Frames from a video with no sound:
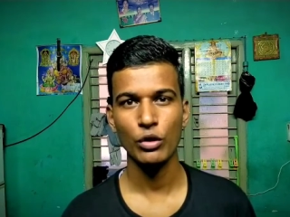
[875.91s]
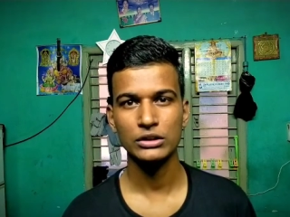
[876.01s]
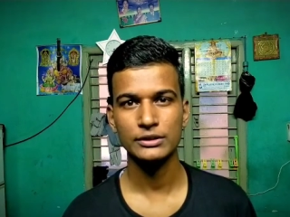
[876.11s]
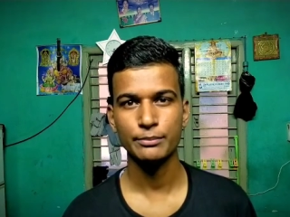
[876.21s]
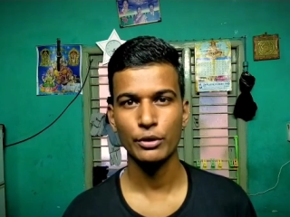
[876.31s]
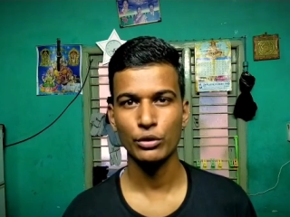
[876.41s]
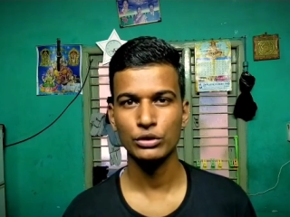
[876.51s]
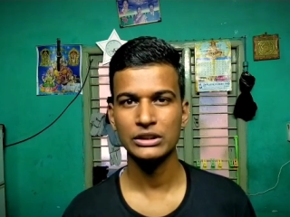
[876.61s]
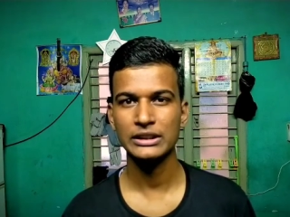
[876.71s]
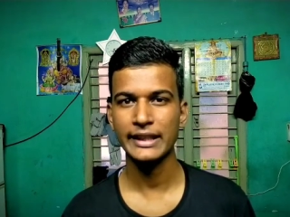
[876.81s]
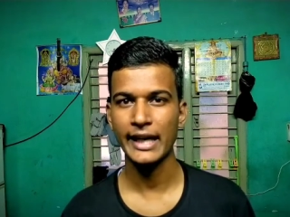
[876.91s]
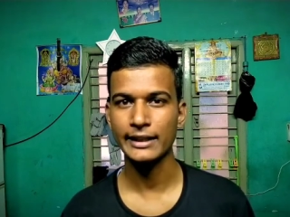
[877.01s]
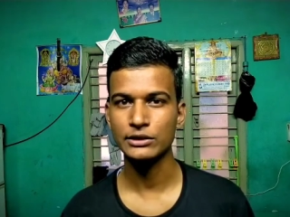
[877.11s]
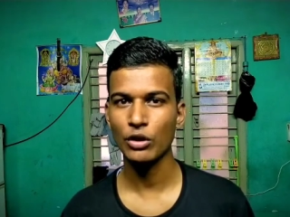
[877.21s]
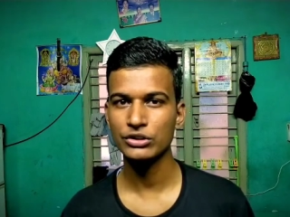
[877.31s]
was producing the
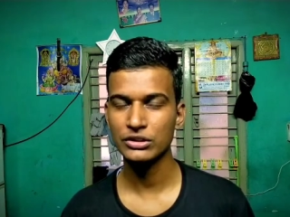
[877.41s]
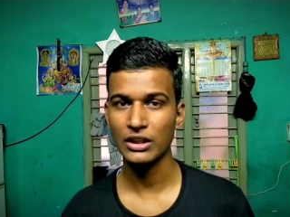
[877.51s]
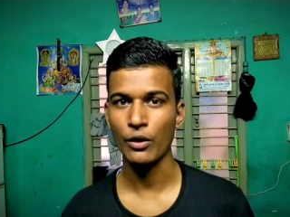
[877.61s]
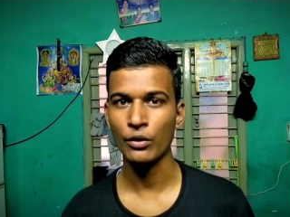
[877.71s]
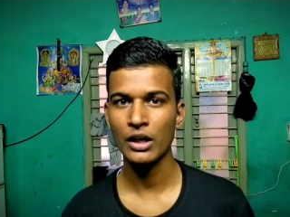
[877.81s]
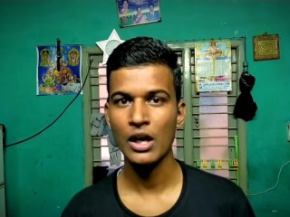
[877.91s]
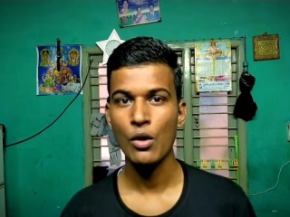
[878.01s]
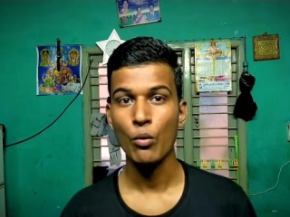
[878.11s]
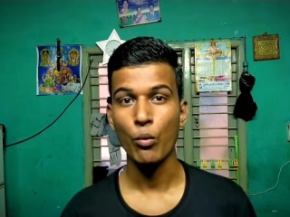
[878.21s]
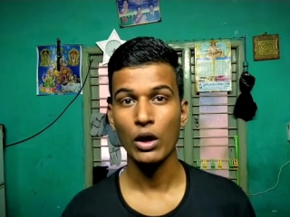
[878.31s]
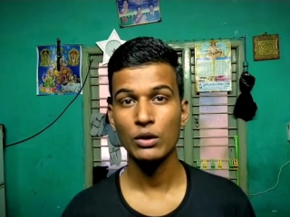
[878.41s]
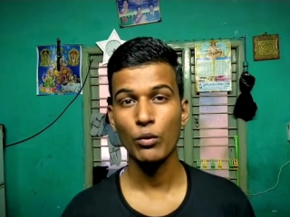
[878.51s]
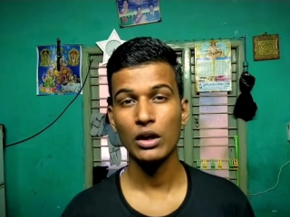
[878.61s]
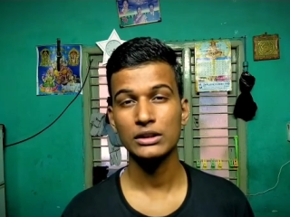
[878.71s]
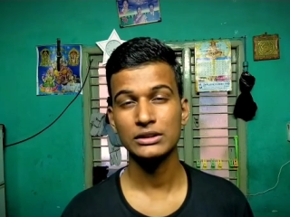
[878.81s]
exhaust sound.
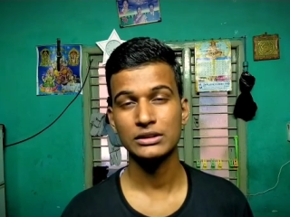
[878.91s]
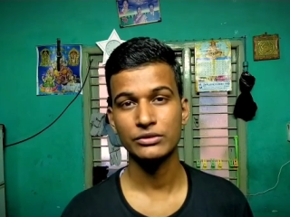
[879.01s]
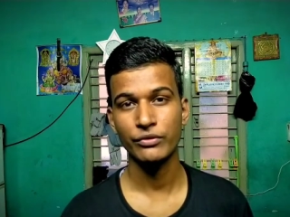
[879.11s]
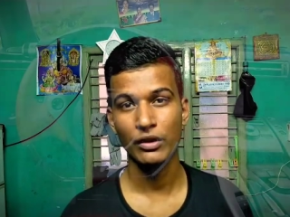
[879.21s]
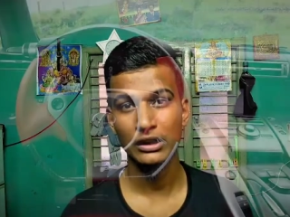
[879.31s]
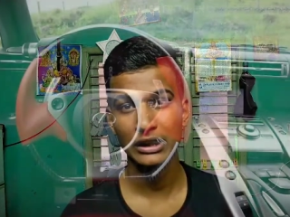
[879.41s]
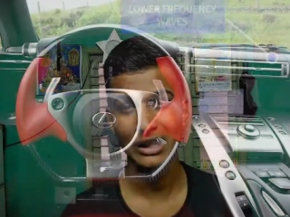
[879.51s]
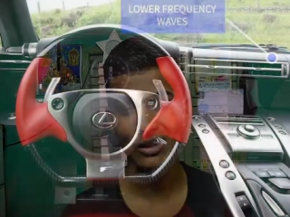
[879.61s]
One was for